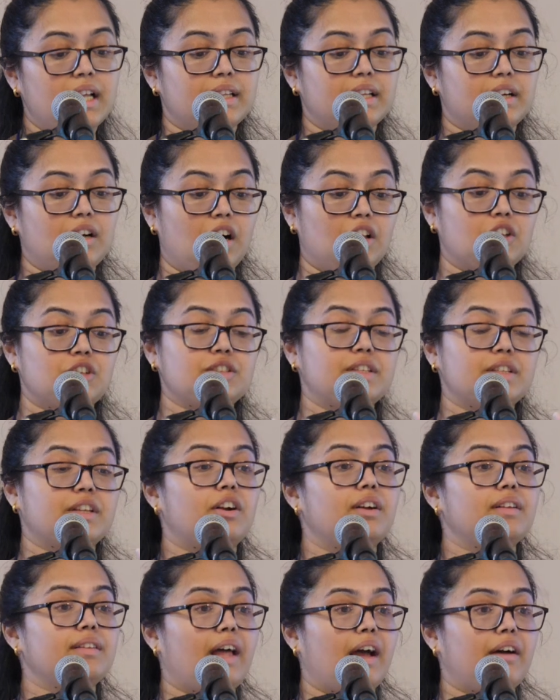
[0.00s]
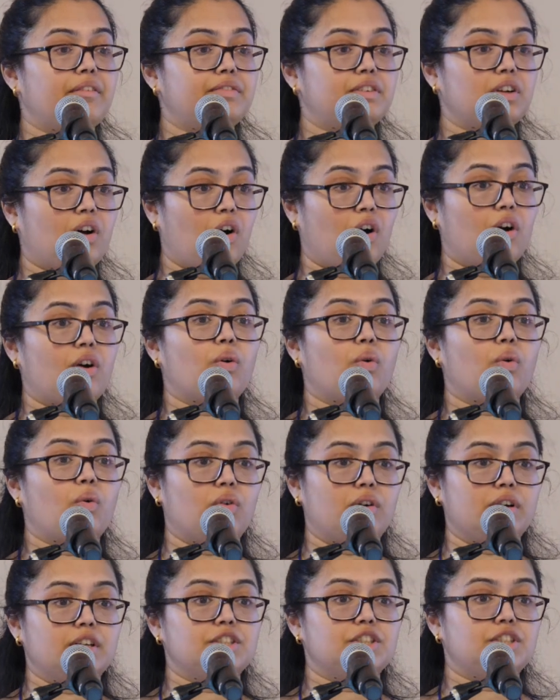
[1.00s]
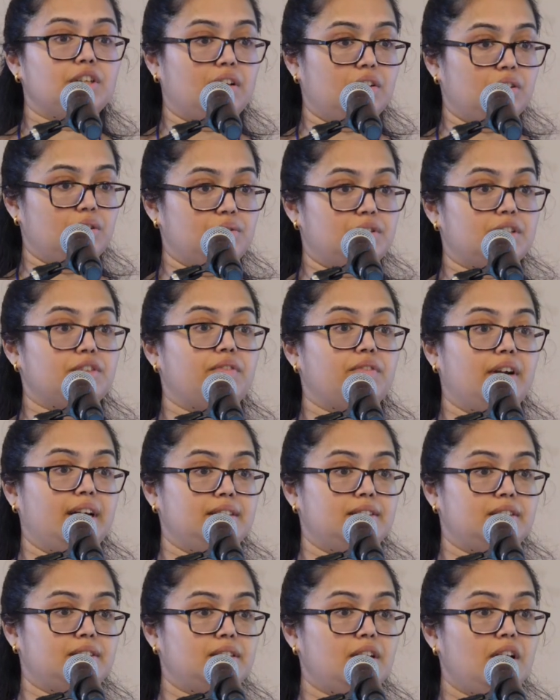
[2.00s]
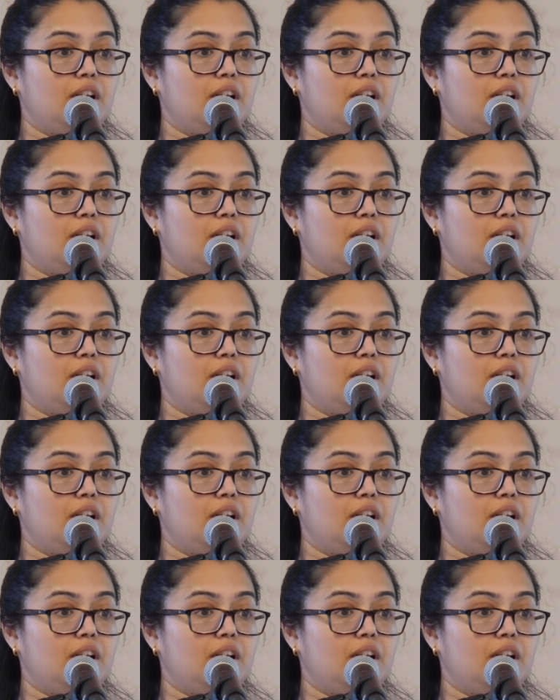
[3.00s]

the colors that are left are orange, yellows, and reds.